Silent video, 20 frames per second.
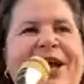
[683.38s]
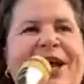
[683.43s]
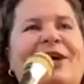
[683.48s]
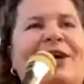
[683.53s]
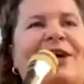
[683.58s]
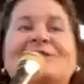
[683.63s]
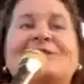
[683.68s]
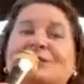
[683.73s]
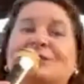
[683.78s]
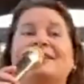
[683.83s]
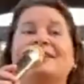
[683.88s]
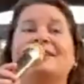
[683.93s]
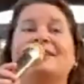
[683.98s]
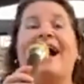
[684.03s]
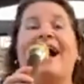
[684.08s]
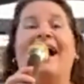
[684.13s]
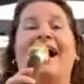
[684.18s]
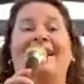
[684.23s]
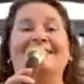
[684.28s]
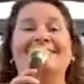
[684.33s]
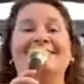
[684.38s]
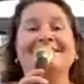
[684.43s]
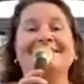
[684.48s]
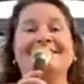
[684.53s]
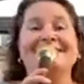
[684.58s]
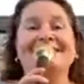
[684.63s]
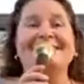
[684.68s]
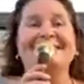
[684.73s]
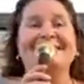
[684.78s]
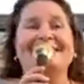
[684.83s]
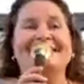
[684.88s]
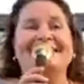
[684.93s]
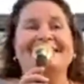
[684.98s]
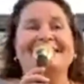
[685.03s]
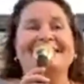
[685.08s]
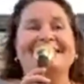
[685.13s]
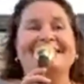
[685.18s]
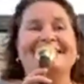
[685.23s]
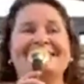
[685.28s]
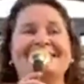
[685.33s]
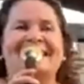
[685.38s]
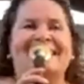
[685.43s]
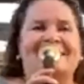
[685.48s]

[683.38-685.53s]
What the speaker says: this is a lot. This is a